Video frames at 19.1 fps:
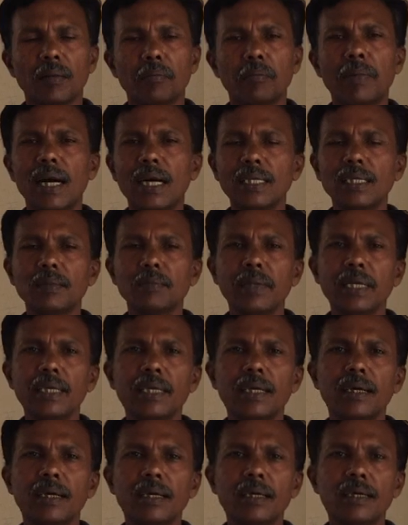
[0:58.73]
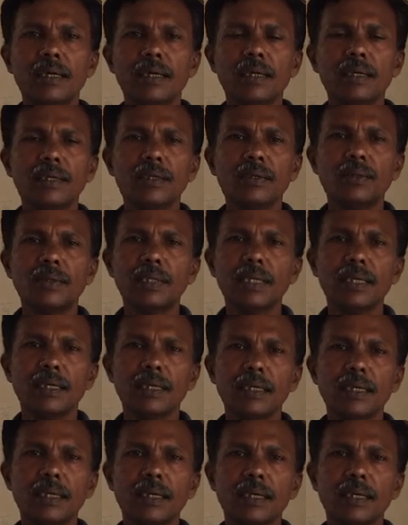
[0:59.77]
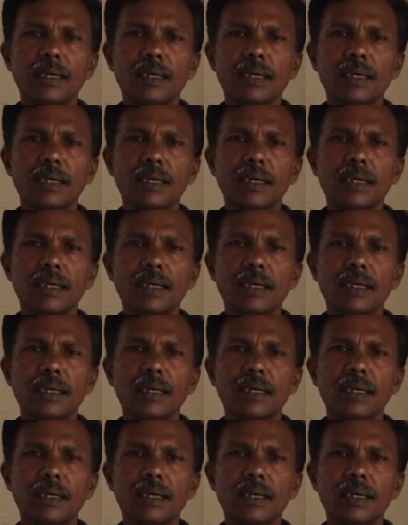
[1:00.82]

Mass media, you see,